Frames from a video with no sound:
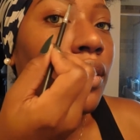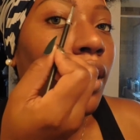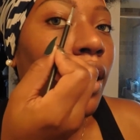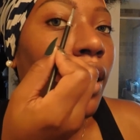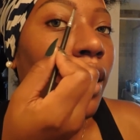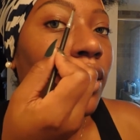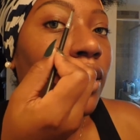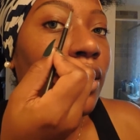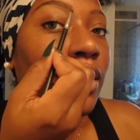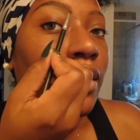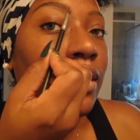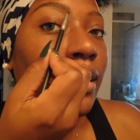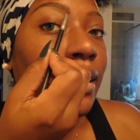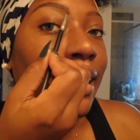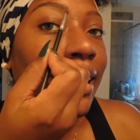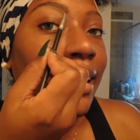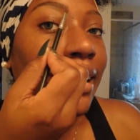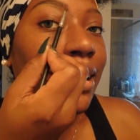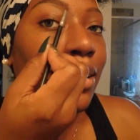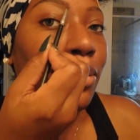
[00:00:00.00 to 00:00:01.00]
I just
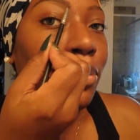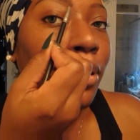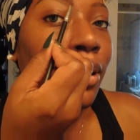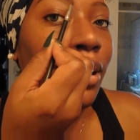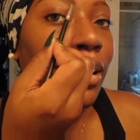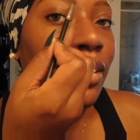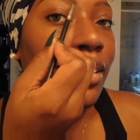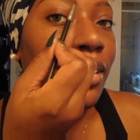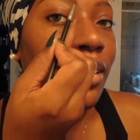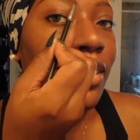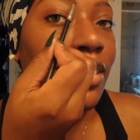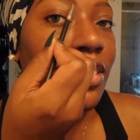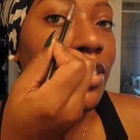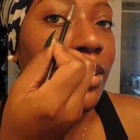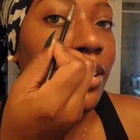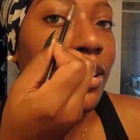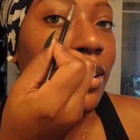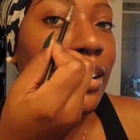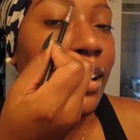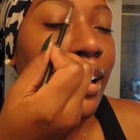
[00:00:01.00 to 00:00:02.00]
lightly put a
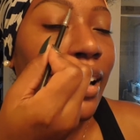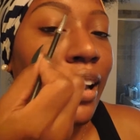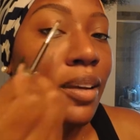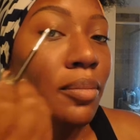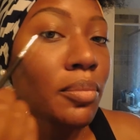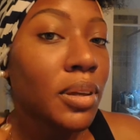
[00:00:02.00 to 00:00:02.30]
start line